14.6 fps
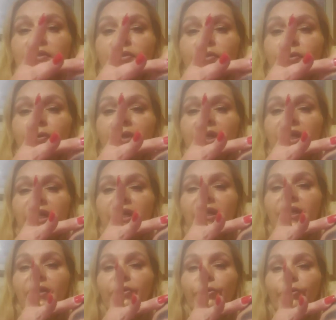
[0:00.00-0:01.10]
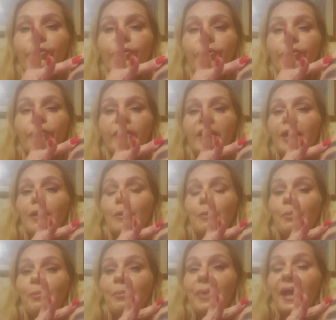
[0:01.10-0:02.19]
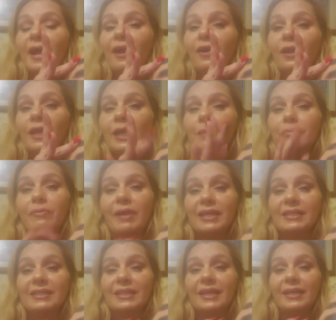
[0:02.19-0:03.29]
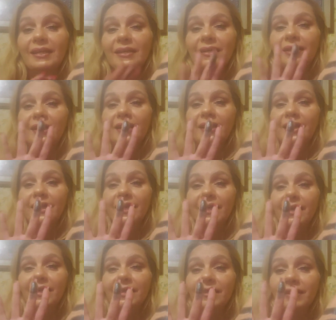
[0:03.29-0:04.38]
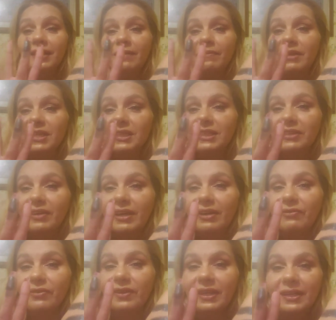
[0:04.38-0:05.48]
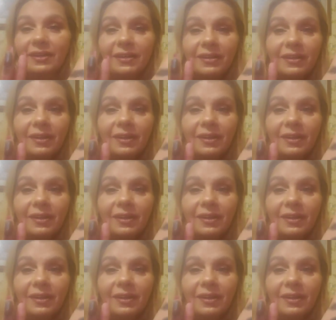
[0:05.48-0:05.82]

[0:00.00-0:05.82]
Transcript: Ooh, and I am barely pressing. And look how much you still have on there.